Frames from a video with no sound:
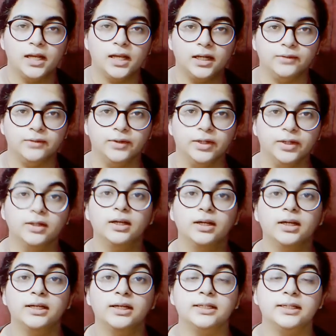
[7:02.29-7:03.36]
Anyway,
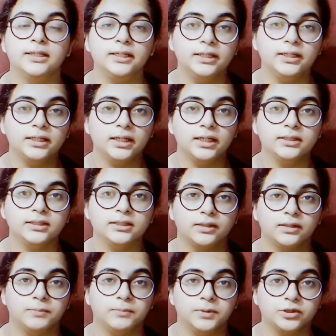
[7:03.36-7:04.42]
leading lines are
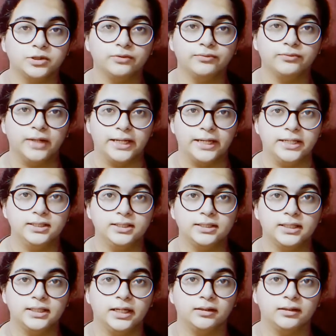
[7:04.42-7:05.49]
a bunch of lines
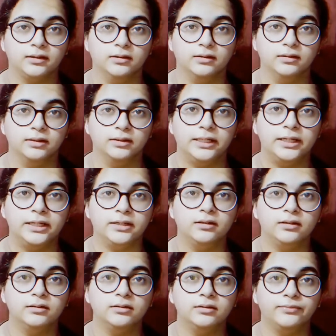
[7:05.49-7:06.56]
that lead
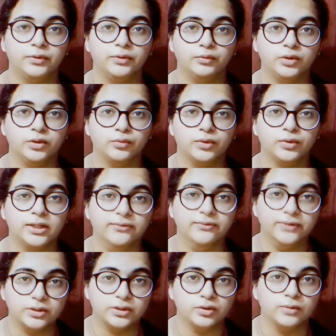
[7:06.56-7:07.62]
the viewer to an
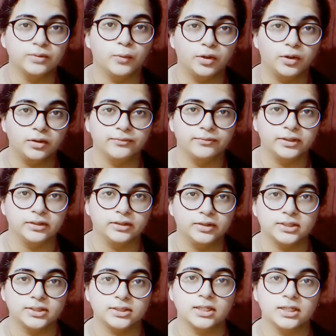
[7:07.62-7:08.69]
eventual point of
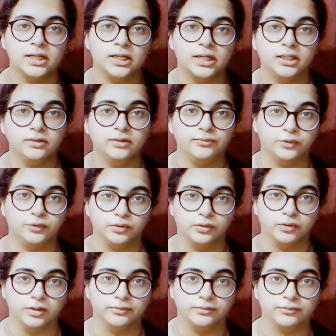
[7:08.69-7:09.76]
interest in the
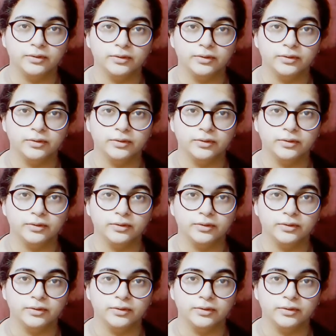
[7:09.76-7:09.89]
photograph.